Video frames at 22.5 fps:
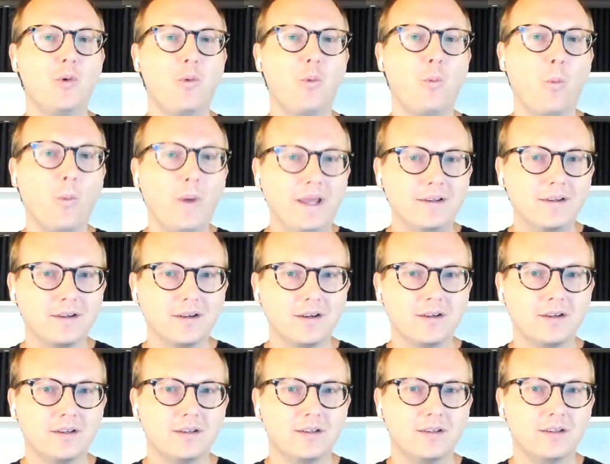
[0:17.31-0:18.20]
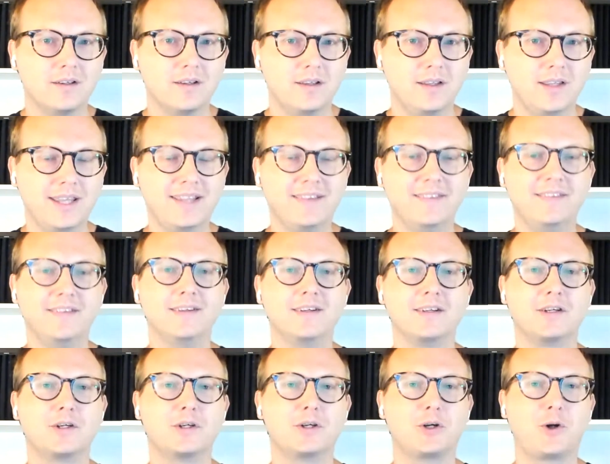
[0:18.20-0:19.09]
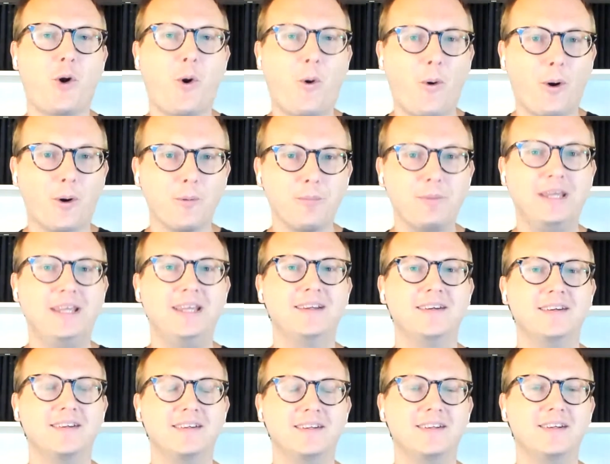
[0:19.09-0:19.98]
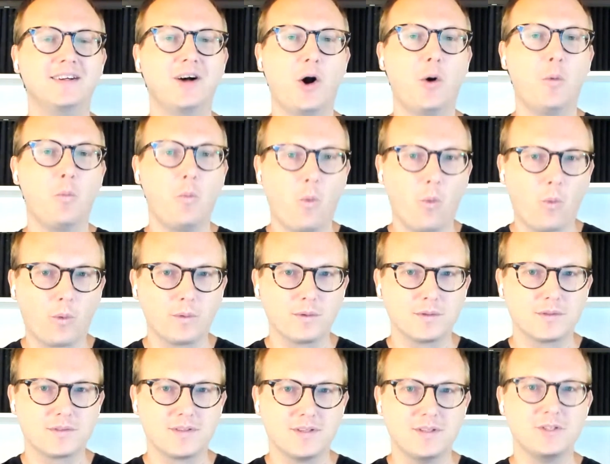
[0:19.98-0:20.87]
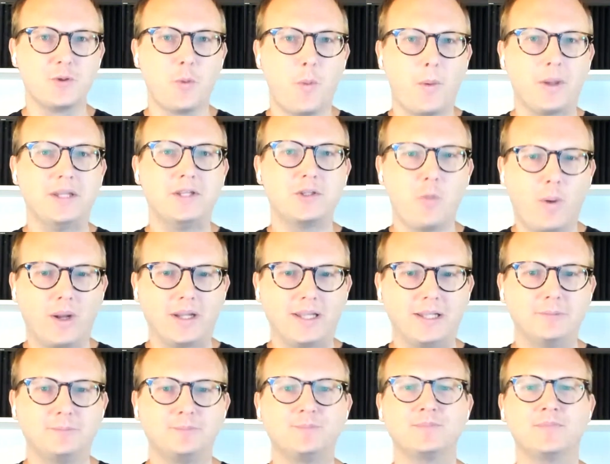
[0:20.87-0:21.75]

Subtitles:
winner in the Carby Awards in 2020,